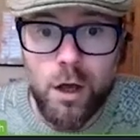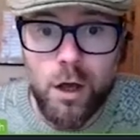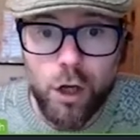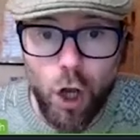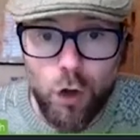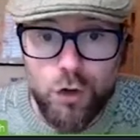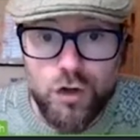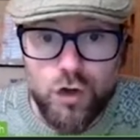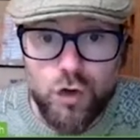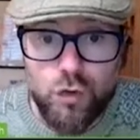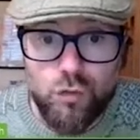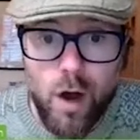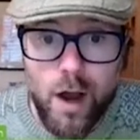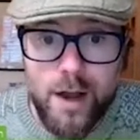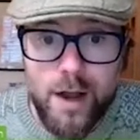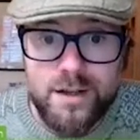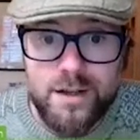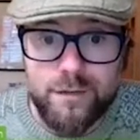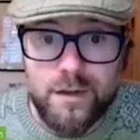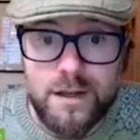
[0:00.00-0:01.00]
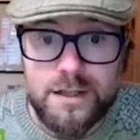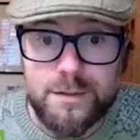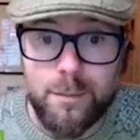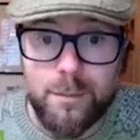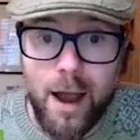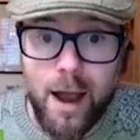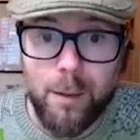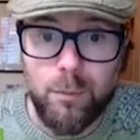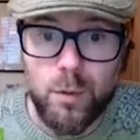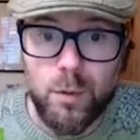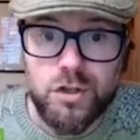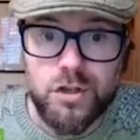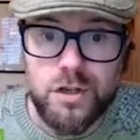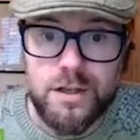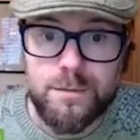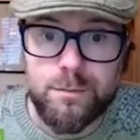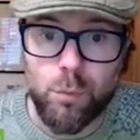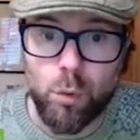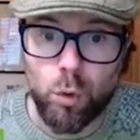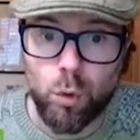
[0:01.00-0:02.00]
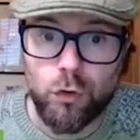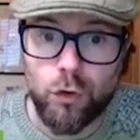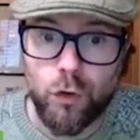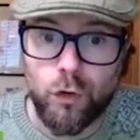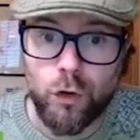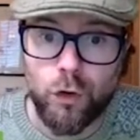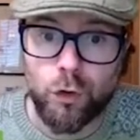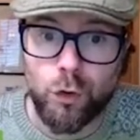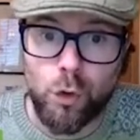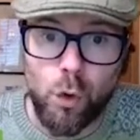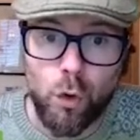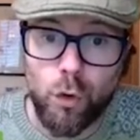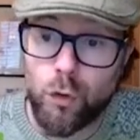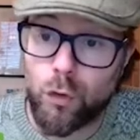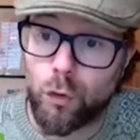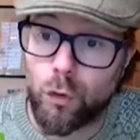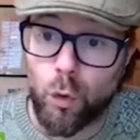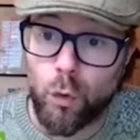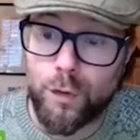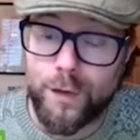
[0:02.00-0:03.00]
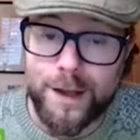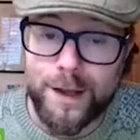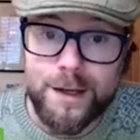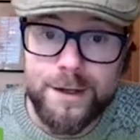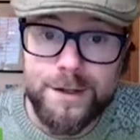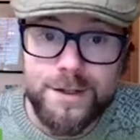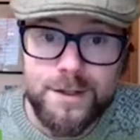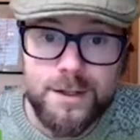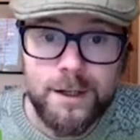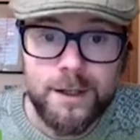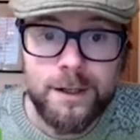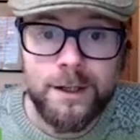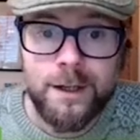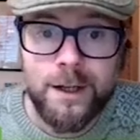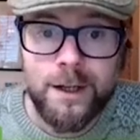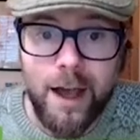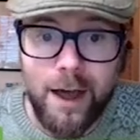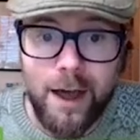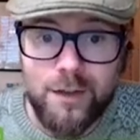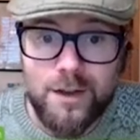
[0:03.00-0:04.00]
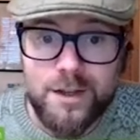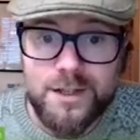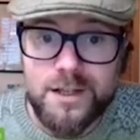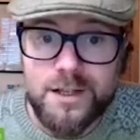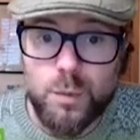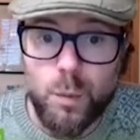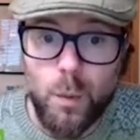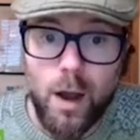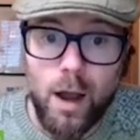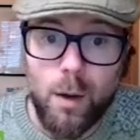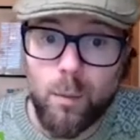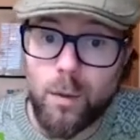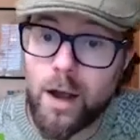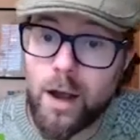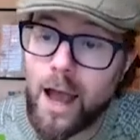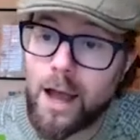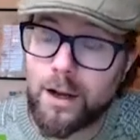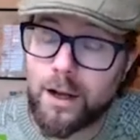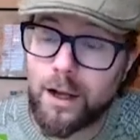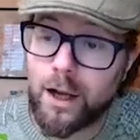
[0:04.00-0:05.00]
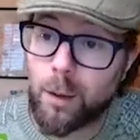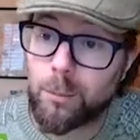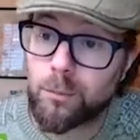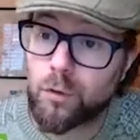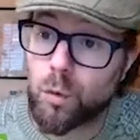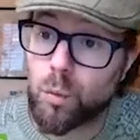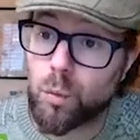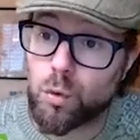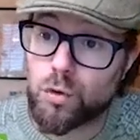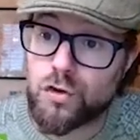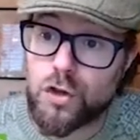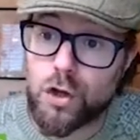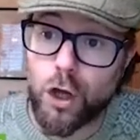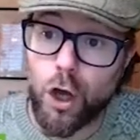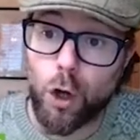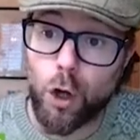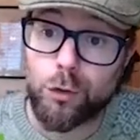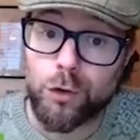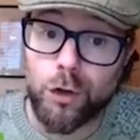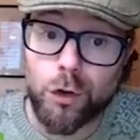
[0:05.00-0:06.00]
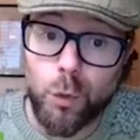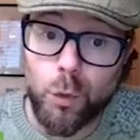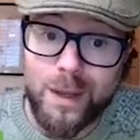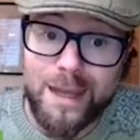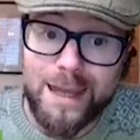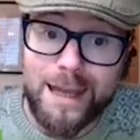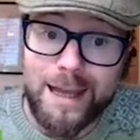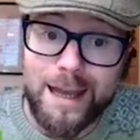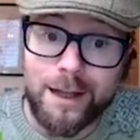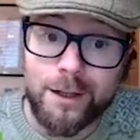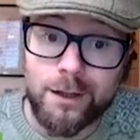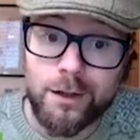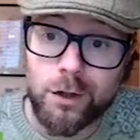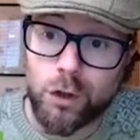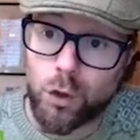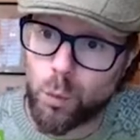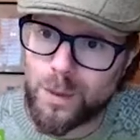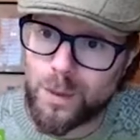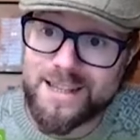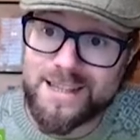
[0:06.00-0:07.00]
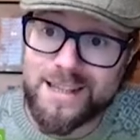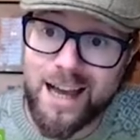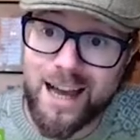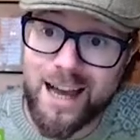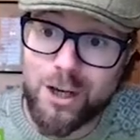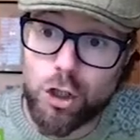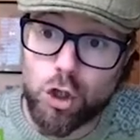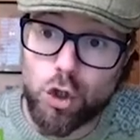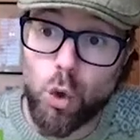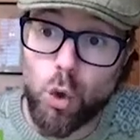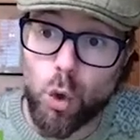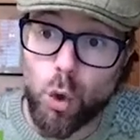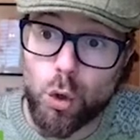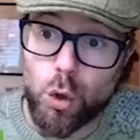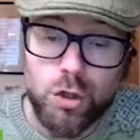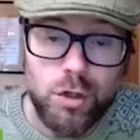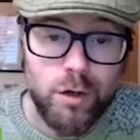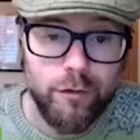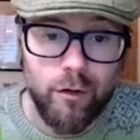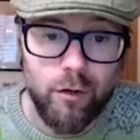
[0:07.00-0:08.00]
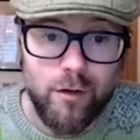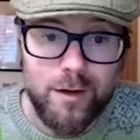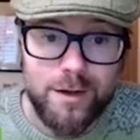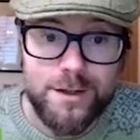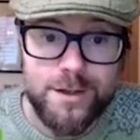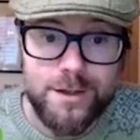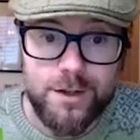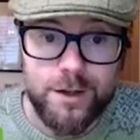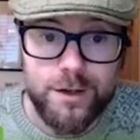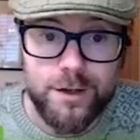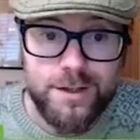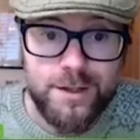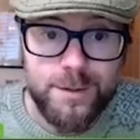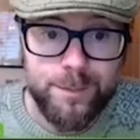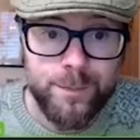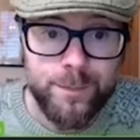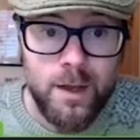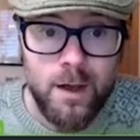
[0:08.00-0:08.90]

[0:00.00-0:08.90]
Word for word: Go to the right of this map, which is more to the north, northeast, and this is where we're heading up towards the Côte de Nuits and Nuits-Saint-Georges, for instance.